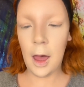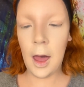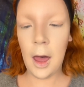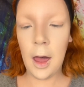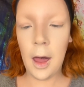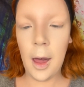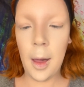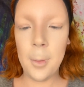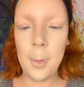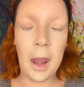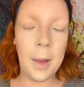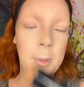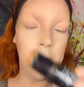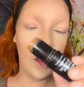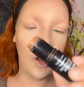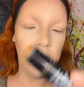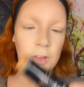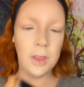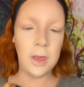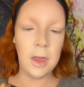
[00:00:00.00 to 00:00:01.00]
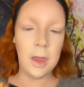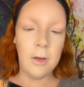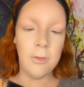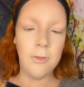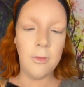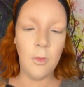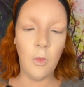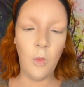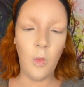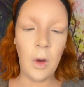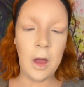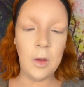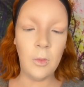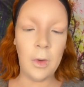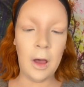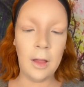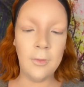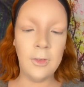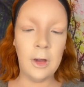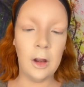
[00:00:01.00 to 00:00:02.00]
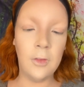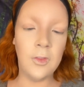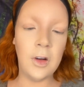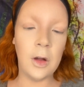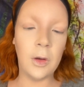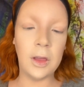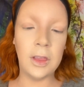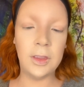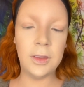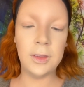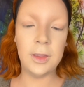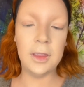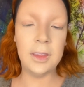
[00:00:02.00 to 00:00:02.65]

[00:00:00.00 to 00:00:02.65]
I'm gonna use the Wet n Wild Photo Focus